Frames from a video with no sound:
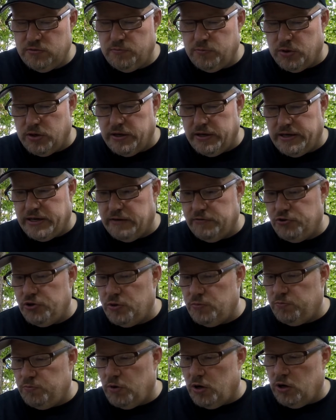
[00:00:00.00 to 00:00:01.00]
But it gives
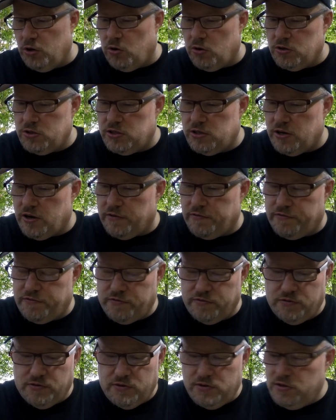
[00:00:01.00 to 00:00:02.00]
you a lot of stuff,
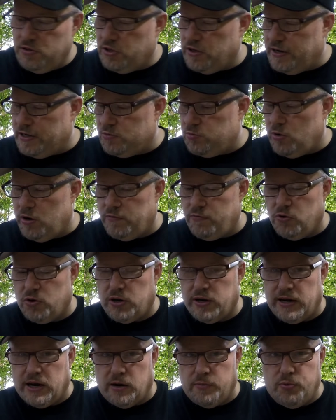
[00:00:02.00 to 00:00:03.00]
so that's worth
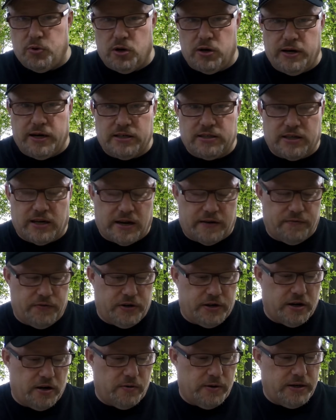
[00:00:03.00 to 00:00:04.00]
looking at. I'll put a link to that
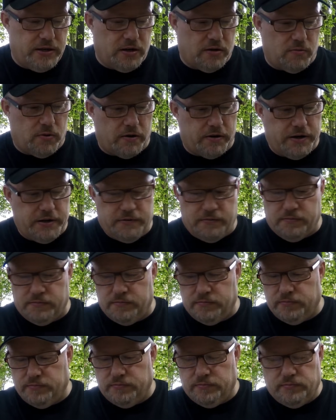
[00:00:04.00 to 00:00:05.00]
video in, don't worry,
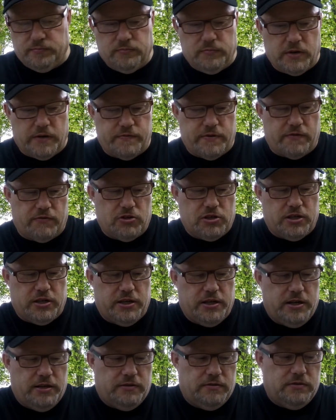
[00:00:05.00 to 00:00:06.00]
if you haven't seen it.